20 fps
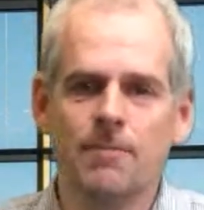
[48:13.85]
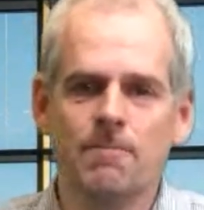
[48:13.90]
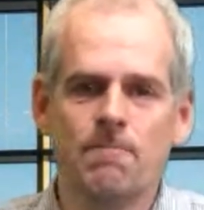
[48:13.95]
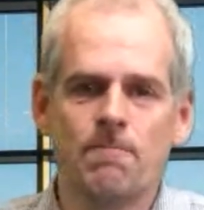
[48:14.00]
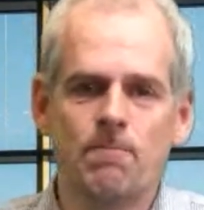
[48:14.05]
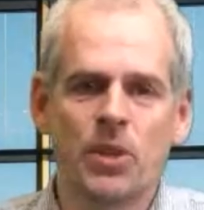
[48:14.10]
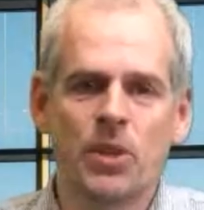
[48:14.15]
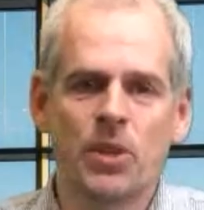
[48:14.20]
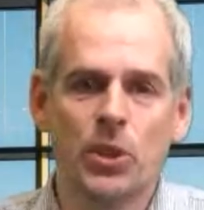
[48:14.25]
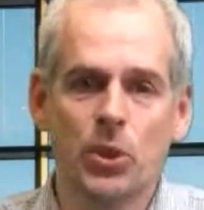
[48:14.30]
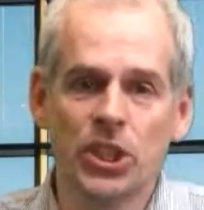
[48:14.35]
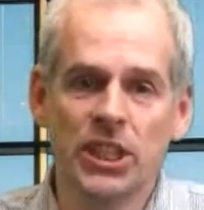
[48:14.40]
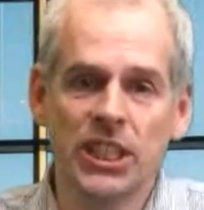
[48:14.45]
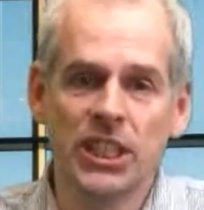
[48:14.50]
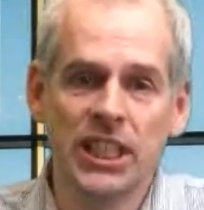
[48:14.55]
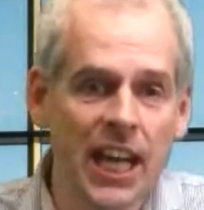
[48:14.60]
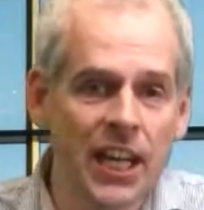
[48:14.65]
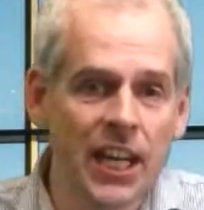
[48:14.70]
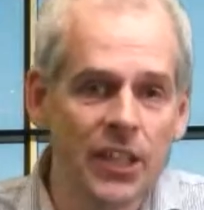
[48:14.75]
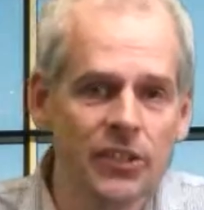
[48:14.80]
losing
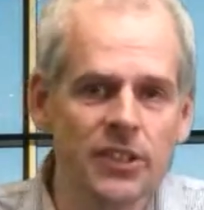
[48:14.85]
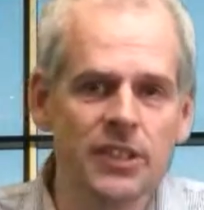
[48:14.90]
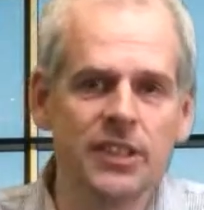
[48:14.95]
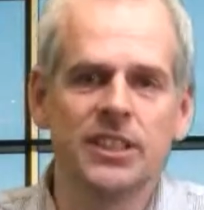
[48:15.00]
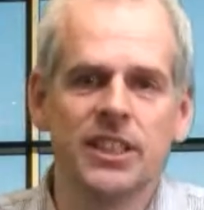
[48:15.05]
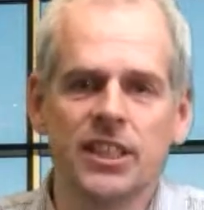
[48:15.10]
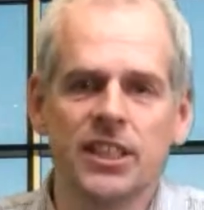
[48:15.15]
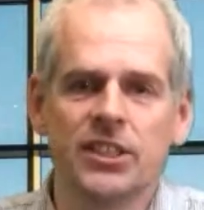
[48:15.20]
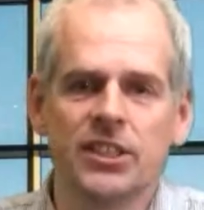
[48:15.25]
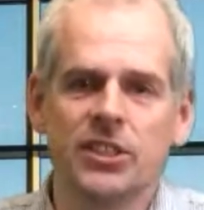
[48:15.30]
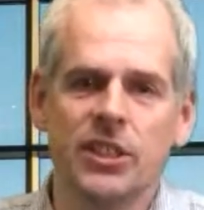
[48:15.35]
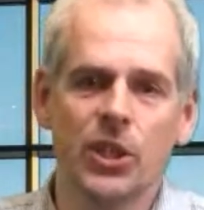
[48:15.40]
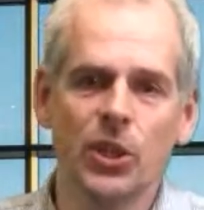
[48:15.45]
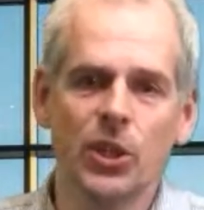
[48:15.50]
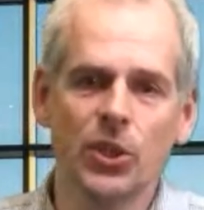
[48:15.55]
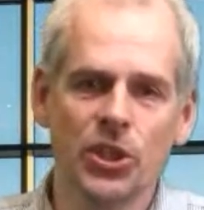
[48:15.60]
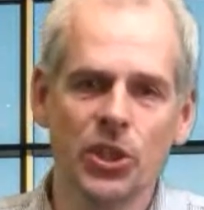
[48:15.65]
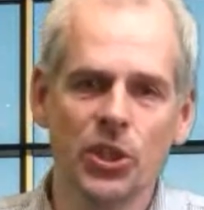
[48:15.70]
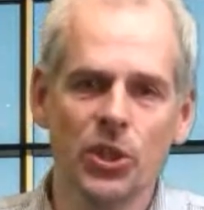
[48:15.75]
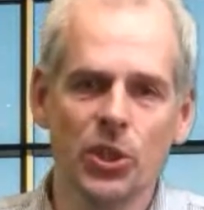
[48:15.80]
nitrate is actually
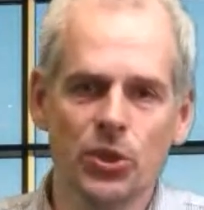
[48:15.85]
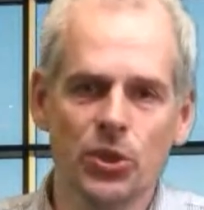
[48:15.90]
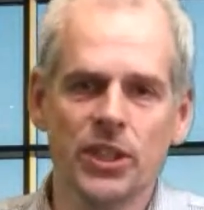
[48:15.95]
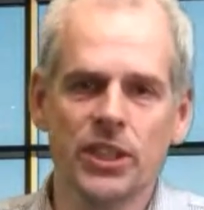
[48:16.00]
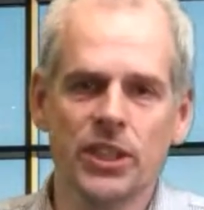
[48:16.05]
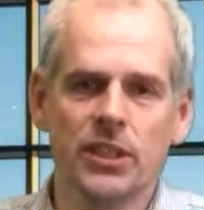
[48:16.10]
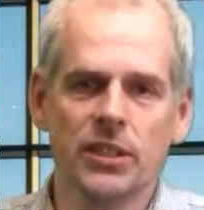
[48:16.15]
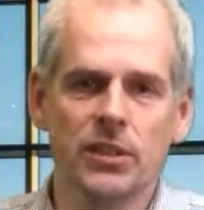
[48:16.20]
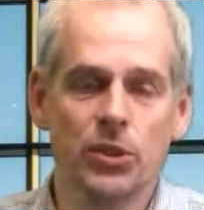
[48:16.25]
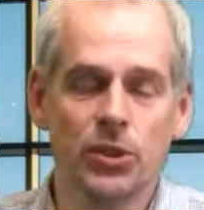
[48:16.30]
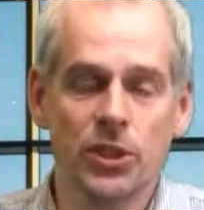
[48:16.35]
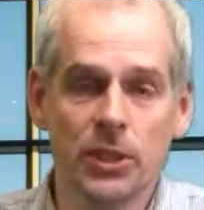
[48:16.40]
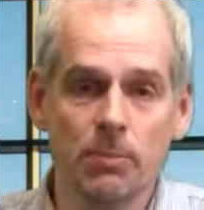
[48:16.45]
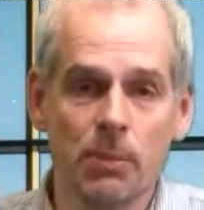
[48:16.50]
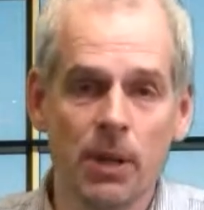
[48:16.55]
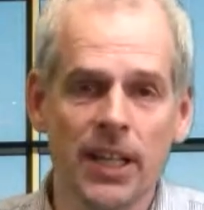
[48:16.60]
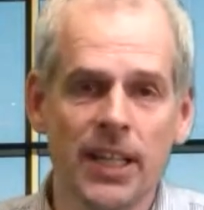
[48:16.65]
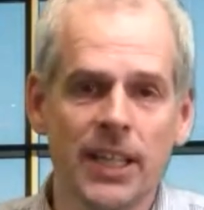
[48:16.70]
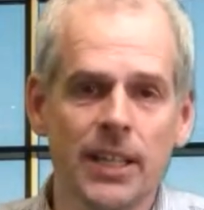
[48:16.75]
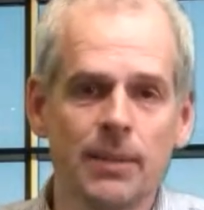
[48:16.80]
also losing
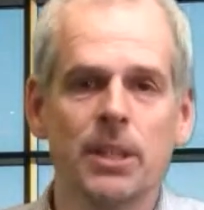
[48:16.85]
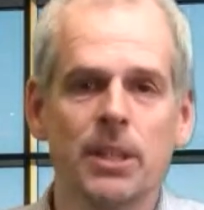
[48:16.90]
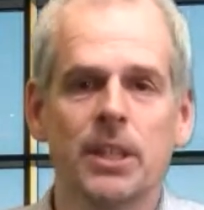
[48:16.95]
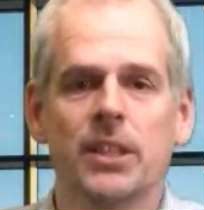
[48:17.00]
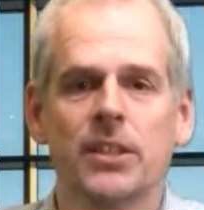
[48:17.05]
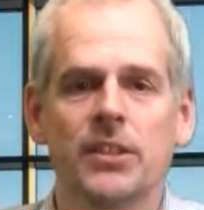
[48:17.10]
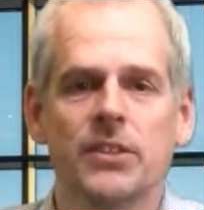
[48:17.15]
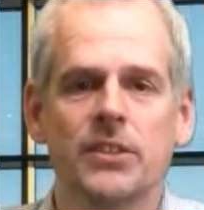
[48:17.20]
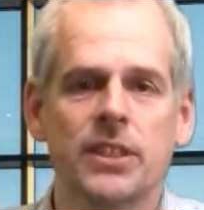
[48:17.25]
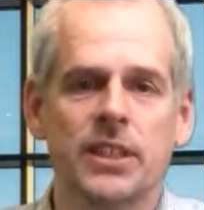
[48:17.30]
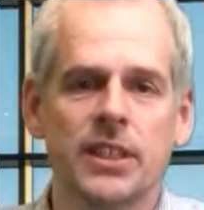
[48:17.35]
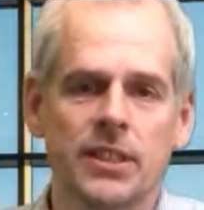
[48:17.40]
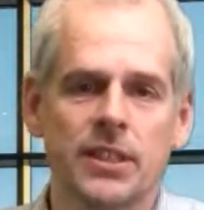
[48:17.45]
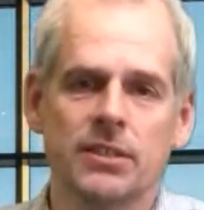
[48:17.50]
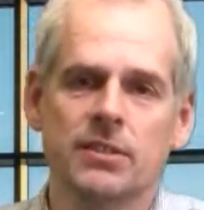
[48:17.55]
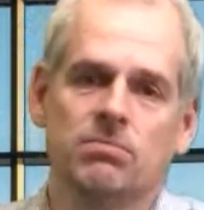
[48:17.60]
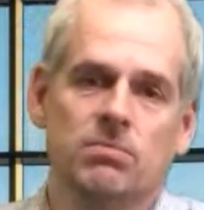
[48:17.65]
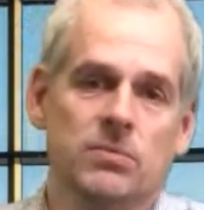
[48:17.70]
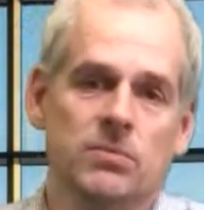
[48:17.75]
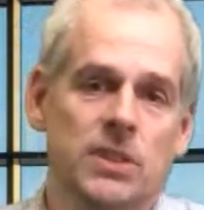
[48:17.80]
money, because he
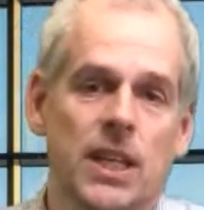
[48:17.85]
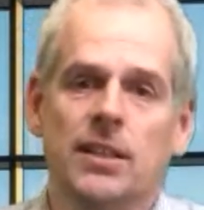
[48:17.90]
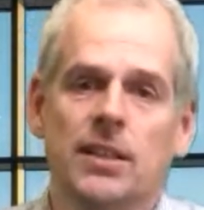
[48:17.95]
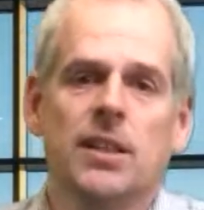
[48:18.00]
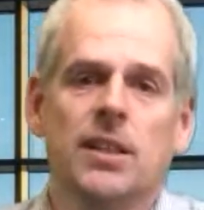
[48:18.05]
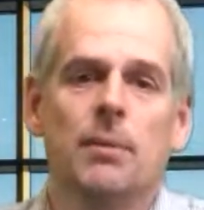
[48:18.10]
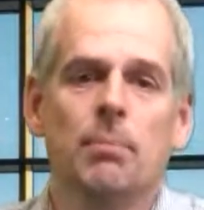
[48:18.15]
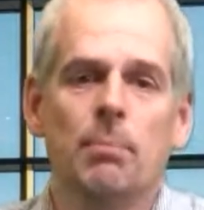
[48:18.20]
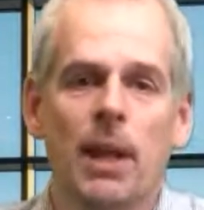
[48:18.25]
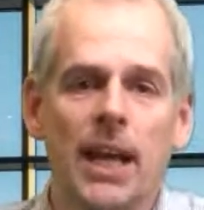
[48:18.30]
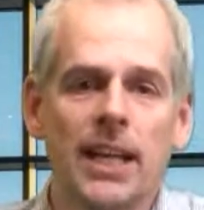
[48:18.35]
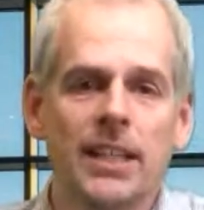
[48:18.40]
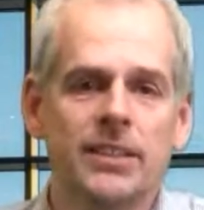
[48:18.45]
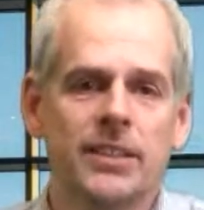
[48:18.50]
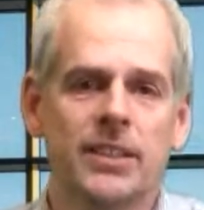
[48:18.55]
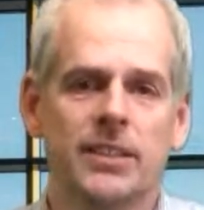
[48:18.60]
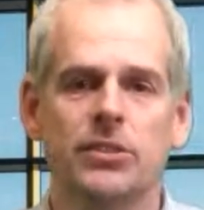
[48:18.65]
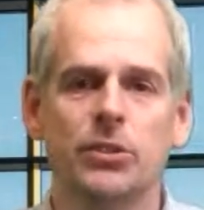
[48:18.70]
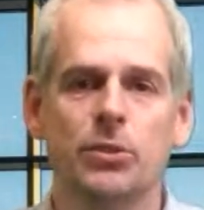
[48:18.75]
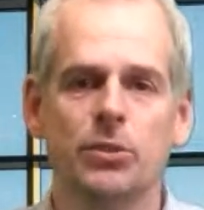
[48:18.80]
applied
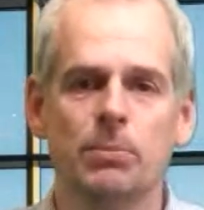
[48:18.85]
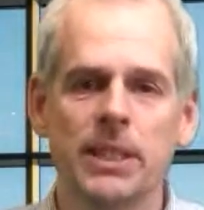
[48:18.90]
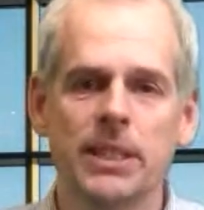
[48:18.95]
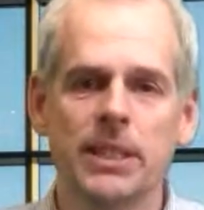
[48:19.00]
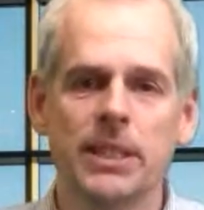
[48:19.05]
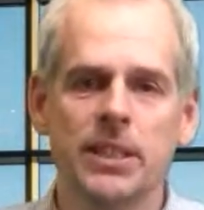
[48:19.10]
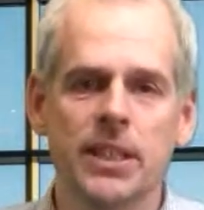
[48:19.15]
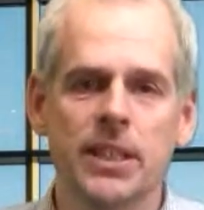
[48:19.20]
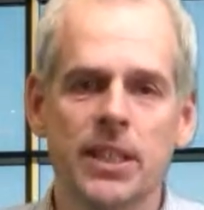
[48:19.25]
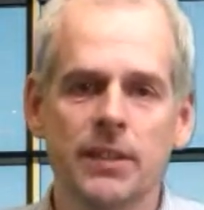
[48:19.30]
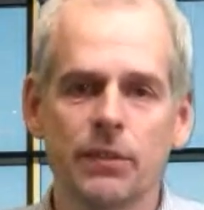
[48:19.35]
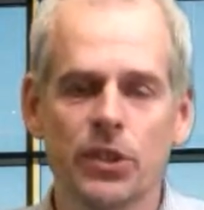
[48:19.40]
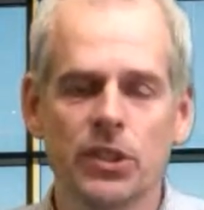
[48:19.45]
too much